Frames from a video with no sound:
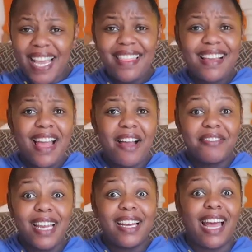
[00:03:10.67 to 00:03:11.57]
I think I
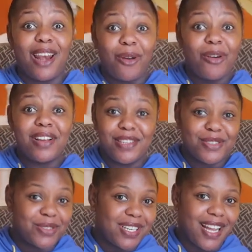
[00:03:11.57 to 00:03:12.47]
have done a long
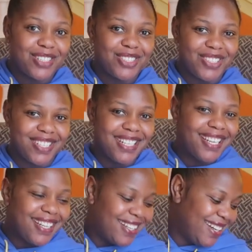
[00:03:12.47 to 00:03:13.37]
introduction,
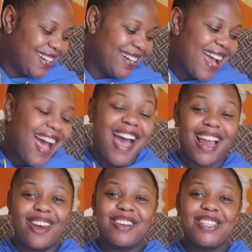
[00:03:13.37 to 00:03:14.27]

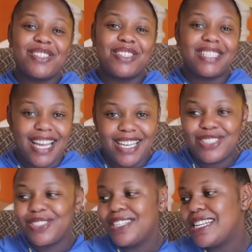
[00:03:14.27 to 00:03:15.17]

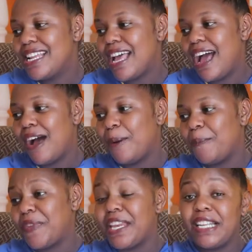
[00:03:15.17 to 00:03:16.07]

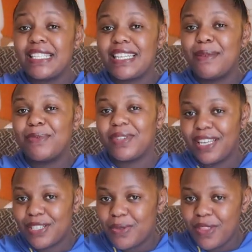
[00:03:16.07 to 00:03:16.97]
and it's time to
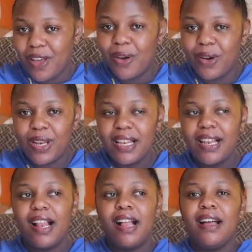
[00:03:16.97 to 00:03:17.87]
get to the
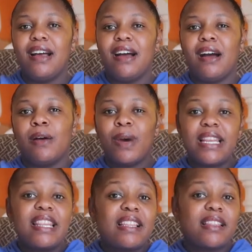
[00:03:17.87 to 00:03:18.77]
haul.
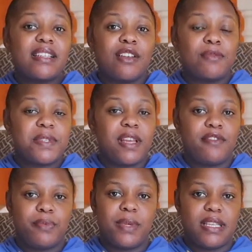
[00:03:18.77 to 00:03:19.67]
One thing that I
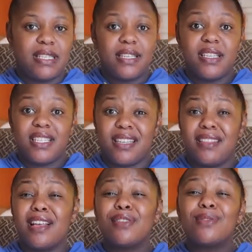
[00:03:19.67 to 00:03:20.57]
observed with this list is
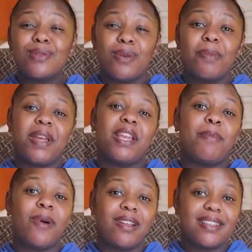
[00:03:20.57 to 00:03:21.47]
that there are so many
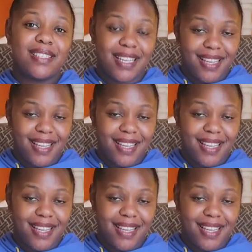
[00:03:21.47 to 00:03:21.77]
malls